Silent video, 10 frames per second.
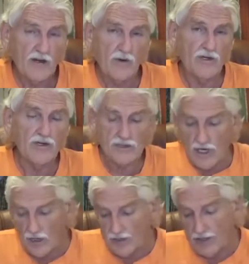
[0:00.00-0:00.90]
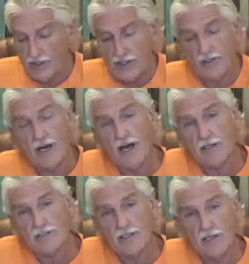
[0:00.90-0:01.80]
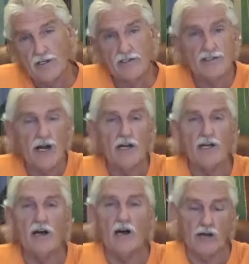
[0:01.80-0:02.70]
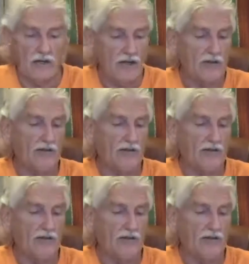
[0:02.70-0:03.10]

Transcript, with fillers: When you start on a detox, you're starting on